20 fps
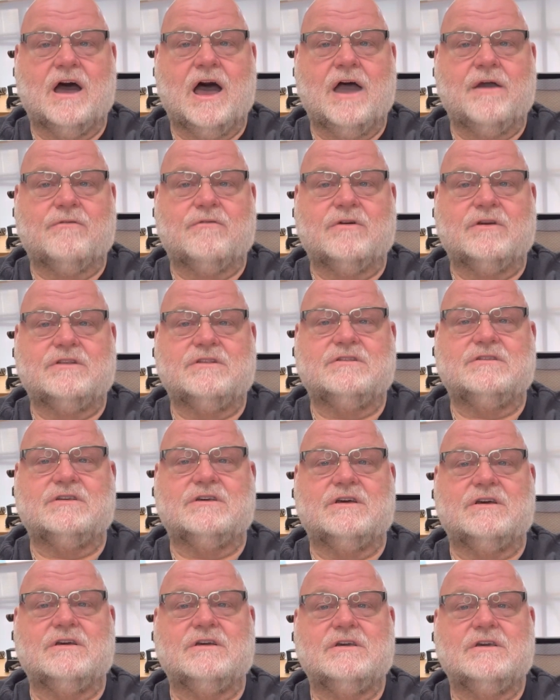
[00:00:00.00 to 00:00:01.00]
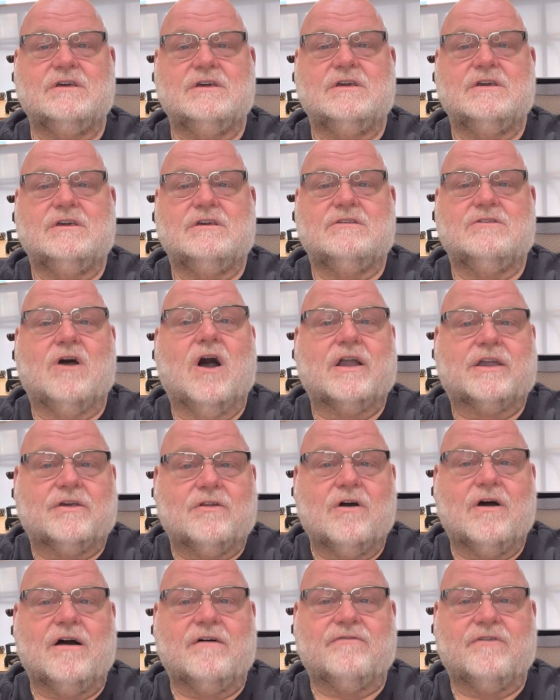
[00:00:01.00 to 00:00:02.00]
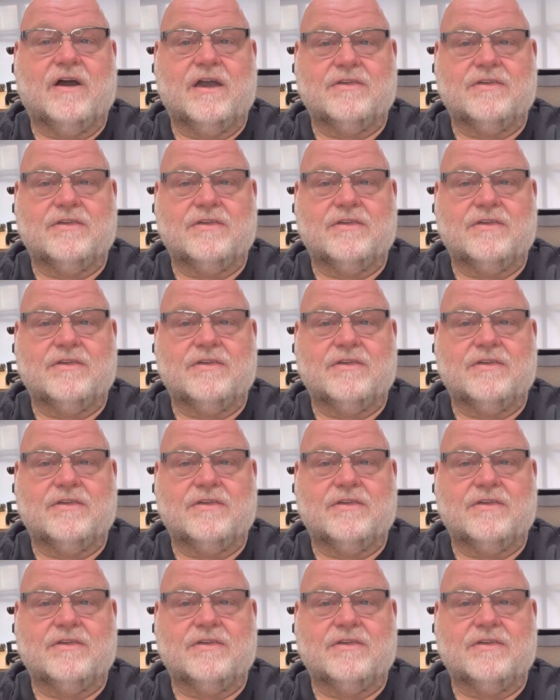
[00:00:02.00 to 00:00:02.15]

I would knock it off.